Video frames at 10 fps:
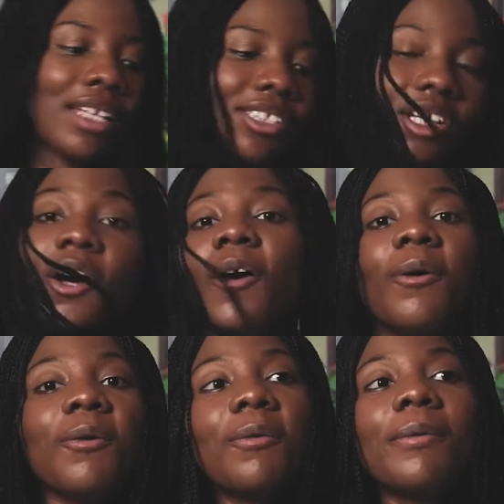
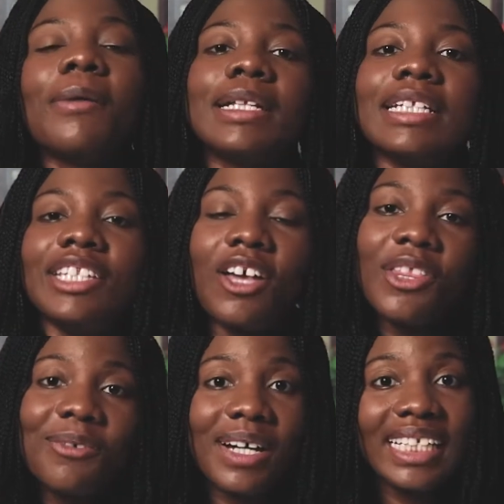So the
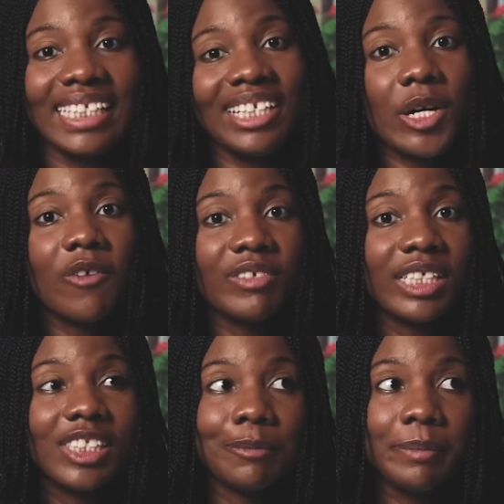other one is in the oven,
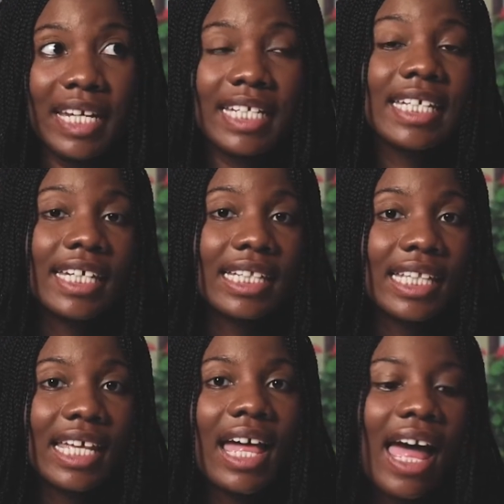it's baking.